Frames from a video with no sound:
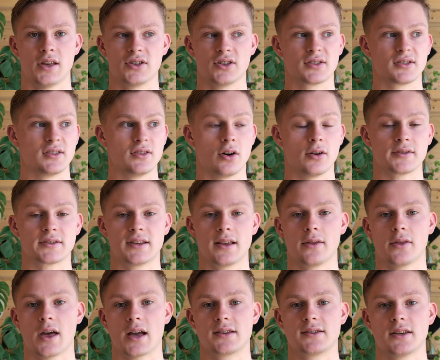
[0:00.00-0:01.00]
They're just not
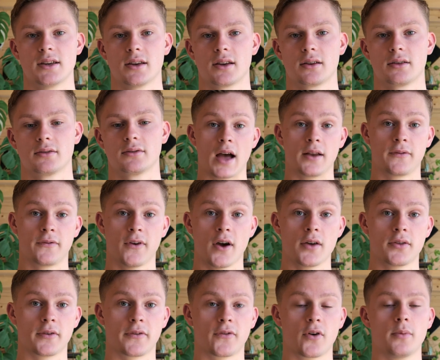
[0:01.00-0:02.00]
synthetic. And
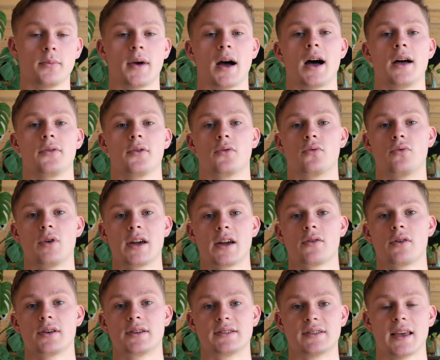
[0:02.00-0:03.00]
further from that, the
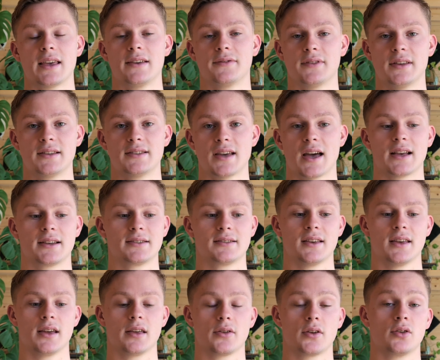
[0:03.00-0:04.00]
rigorous safety
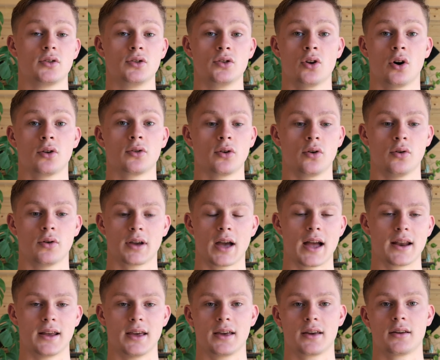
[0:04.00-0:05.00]
testing that
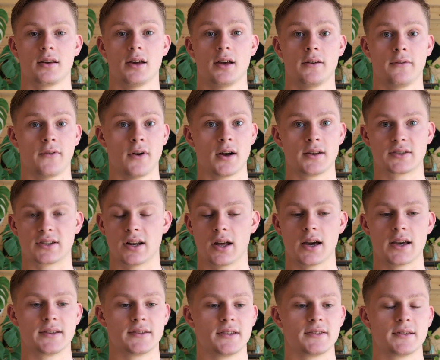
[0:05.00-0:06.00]
non-organic
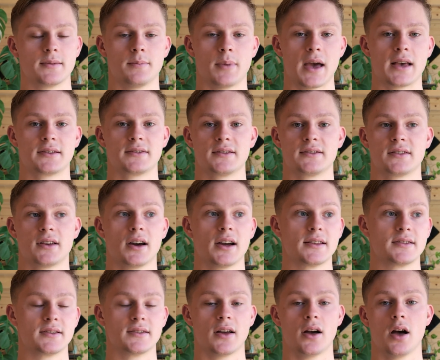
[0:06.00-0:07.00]
fertilizers and
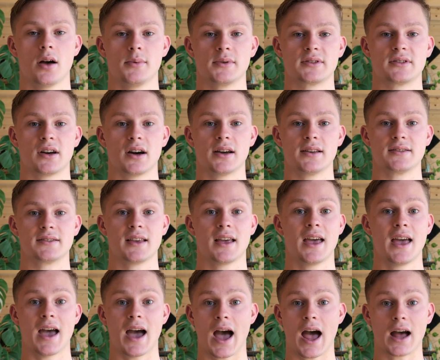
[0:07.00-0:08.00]
pesticides and herbicides
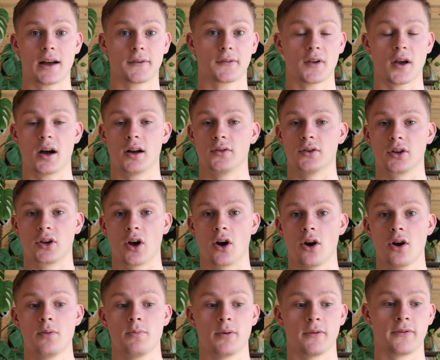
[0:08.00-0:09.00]
have to
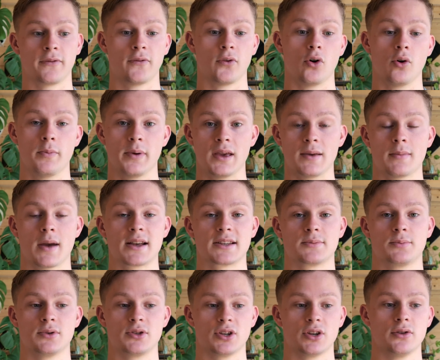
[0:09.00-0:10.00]
undergo before being
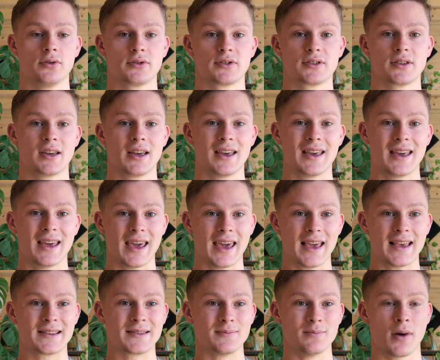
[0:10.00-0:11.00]
mass-produced
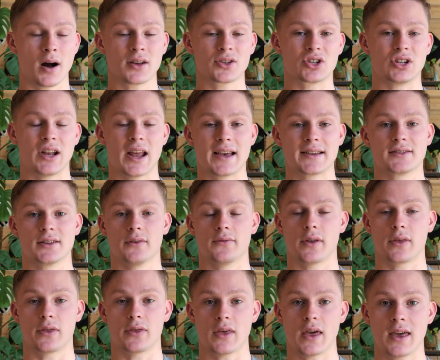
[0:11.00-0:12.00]
is much less of
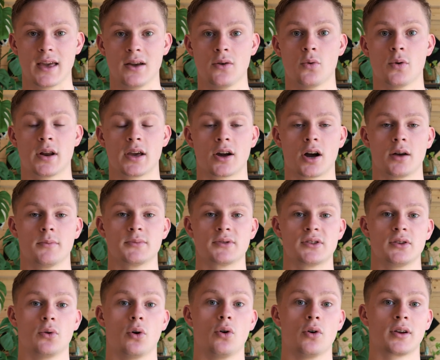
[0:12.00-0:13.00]
a thing when it comes
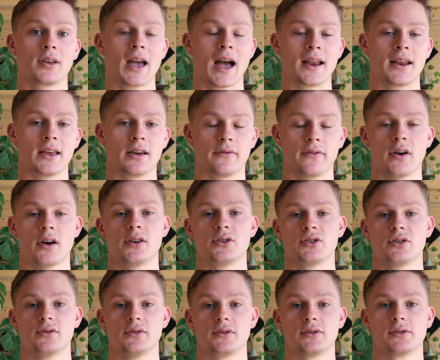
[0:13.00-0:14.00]
to organic
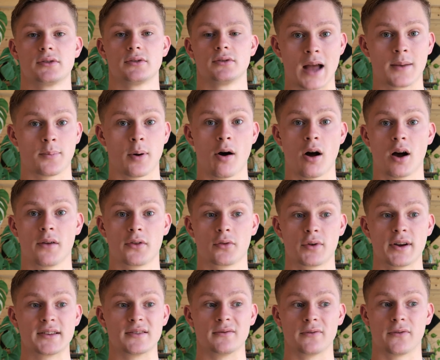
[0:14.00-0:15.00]
versions. And part of the
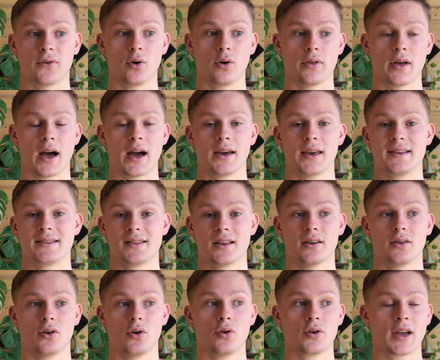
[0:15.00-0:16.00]
reason for that is
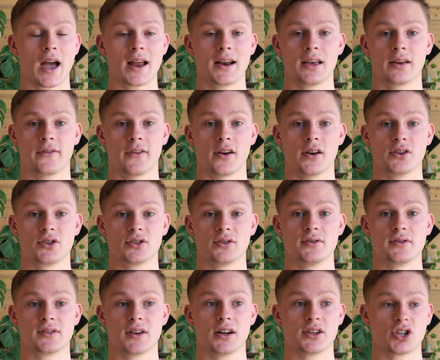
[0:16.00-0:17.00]
that organic
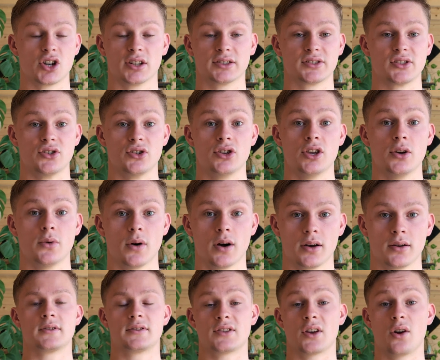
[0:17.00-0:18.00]
versions are just
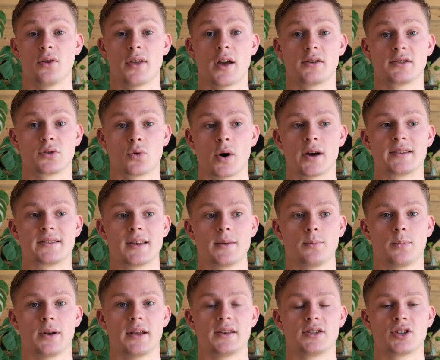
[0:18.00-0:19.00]
newer. So there is quite
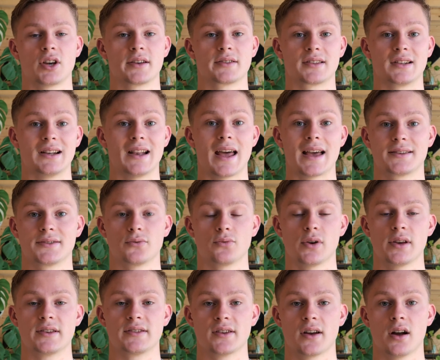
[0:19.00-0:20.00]
simply just less
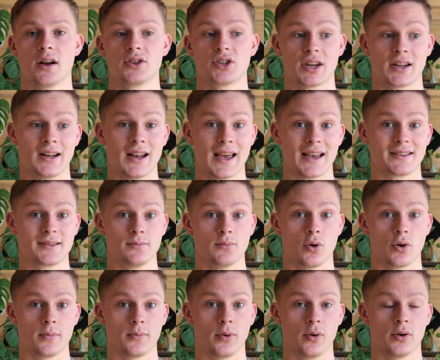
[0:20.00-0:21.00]
research and less,
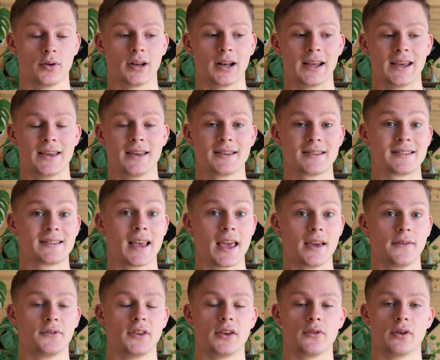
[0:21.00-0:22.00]
more importantly,
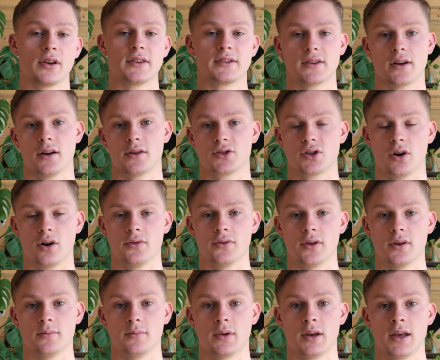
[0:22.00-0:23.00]
safety research on
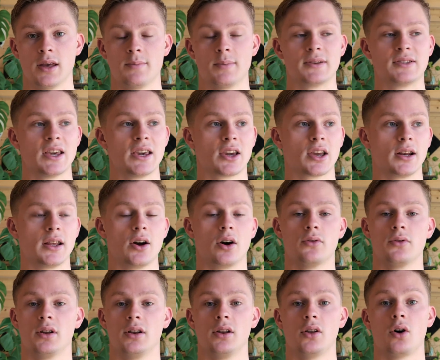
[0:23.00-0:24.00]
them, particularly
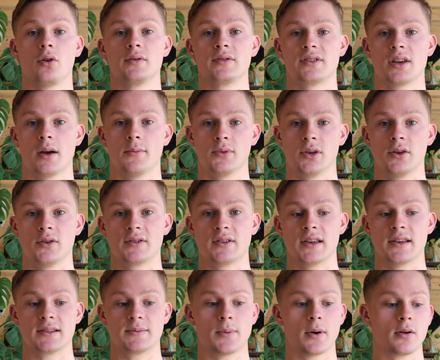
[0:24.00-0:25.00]
on the long-term
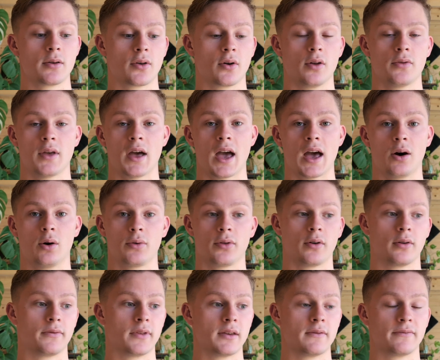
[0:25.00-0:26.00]
uses, both on the health
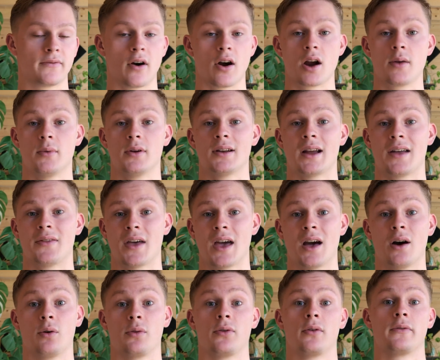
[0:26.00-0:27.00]
of the environment and the
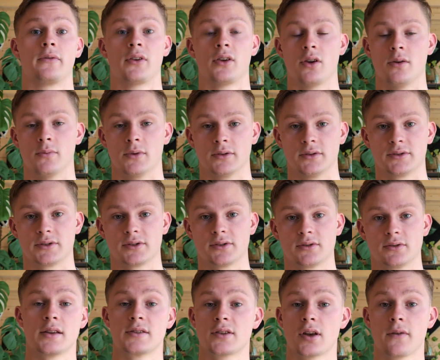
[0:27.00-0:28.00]
health of humans.
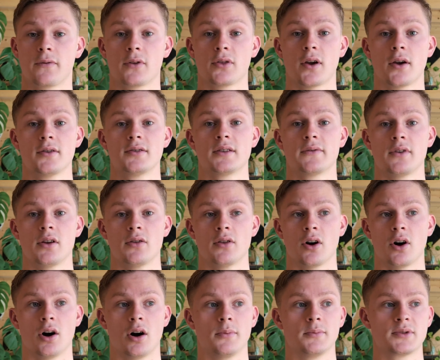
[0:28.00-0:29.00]
So for those of you
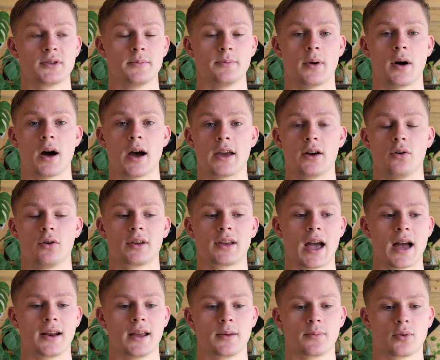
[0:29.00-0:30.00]
that opt to buy
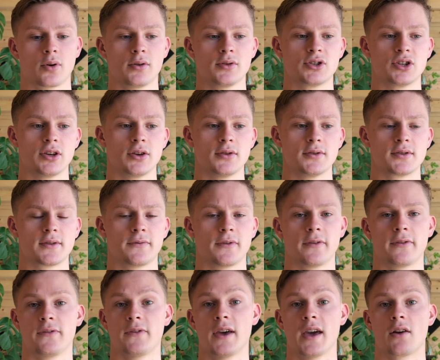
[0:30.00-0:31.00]
organic produce for
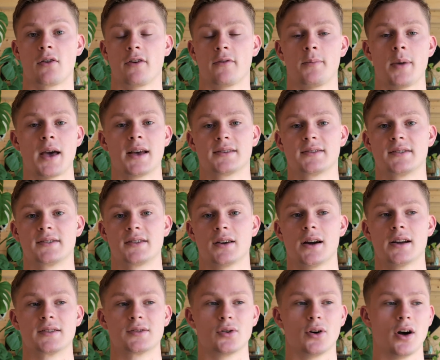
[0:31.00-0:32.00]
fear of
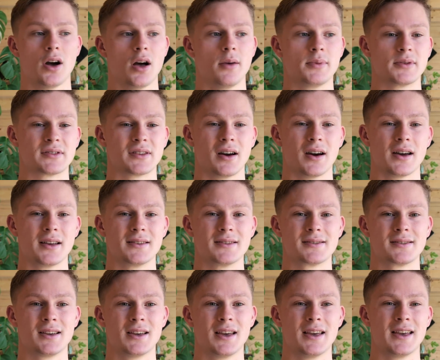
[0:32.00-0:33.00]
pesticides or
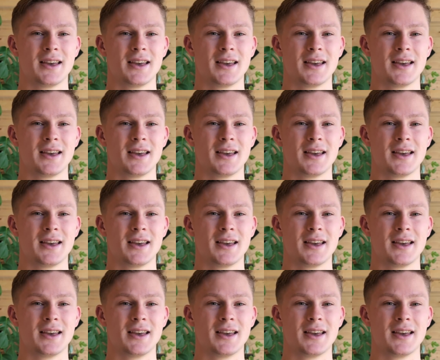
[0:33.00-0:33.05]
herbicides,